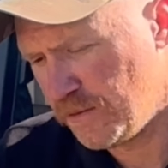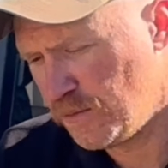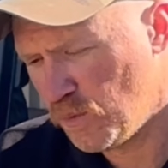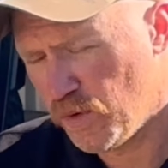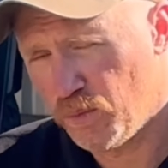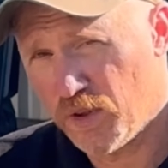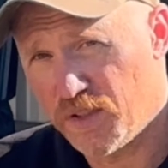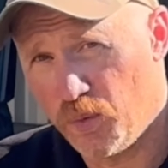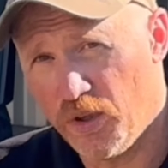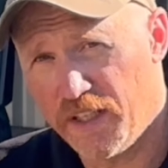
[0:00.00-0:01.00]
Well,
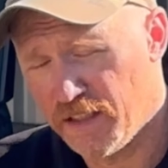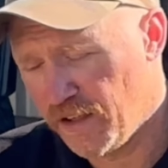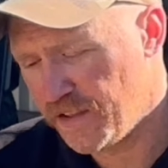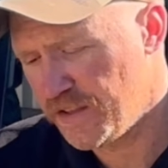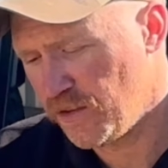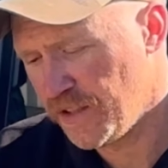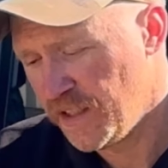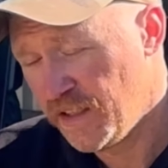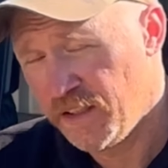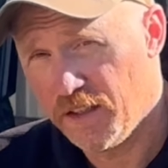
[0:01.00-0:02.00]
what's a working load? It's not
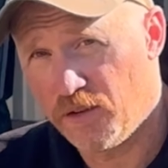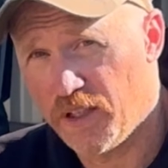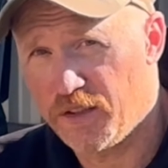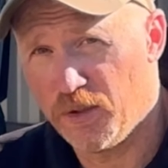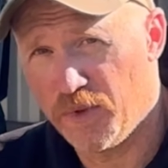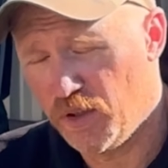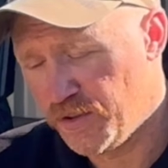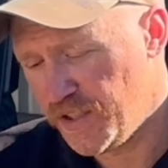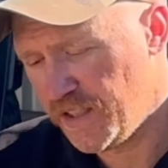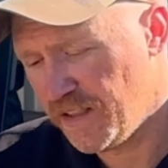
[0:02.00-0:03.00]
the correct
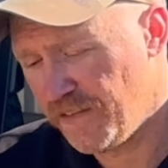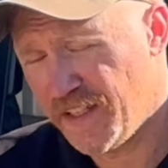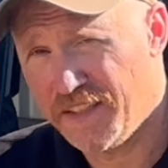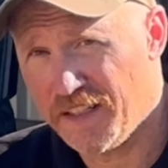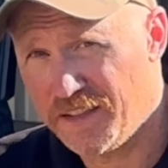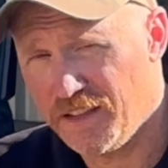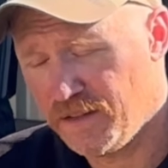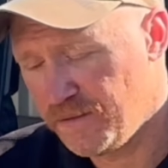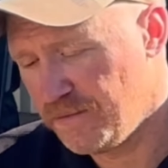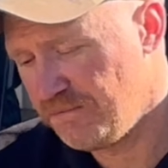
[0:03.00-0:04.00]
terminology. Have they tested
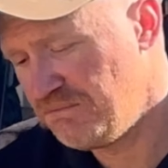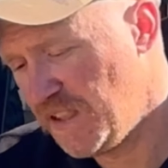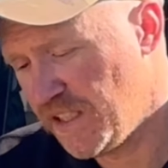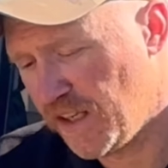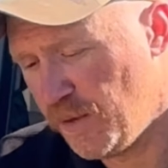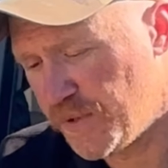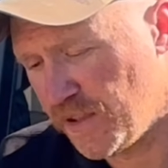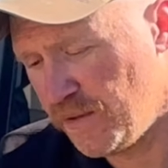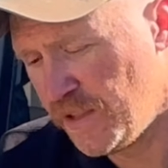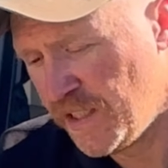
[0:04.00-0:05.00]
it? You can hope
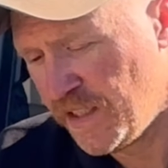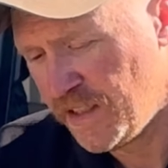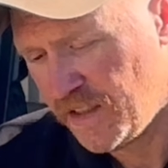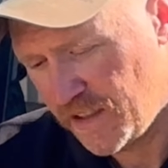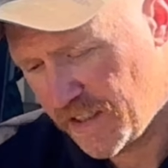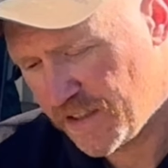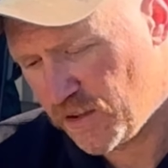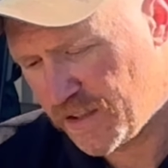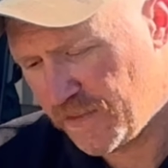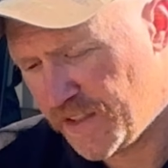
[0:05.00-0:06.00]
so. And
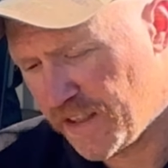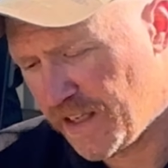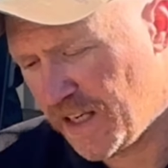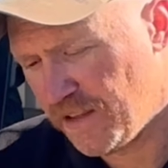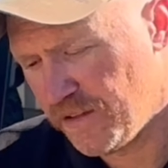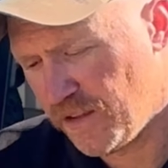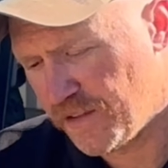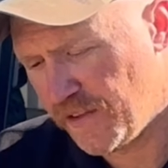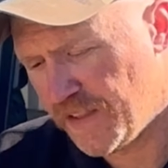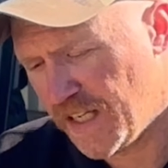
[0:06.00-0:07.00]
it's like they've done
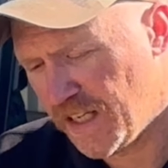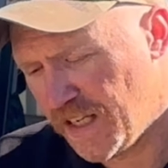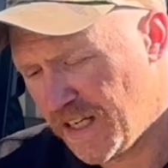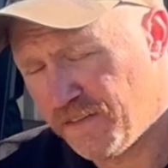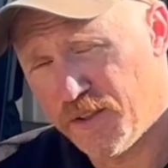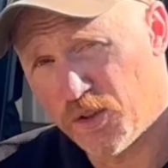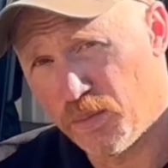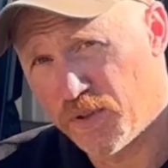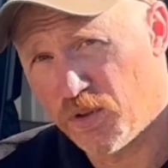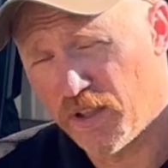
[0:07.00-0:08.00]
half a
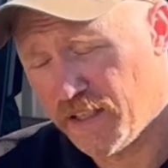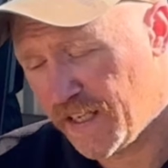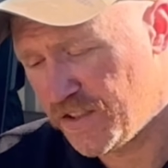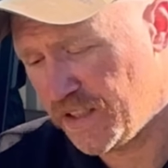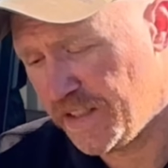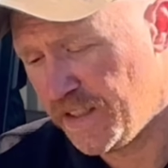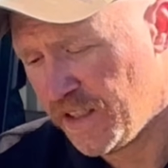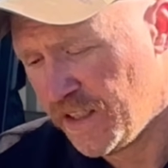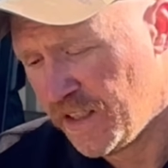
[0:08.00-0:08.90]
job at trying to actually